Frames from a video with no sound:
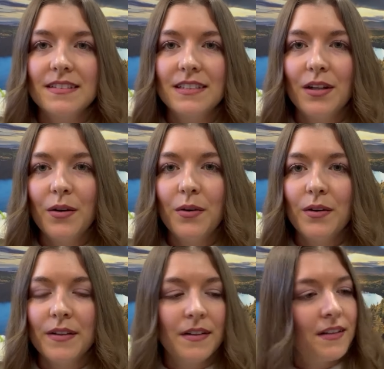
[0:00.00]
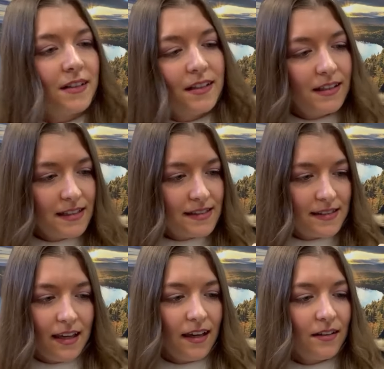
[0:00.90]
So let's
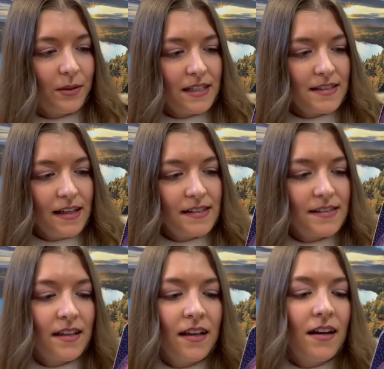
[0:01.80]
see what it says.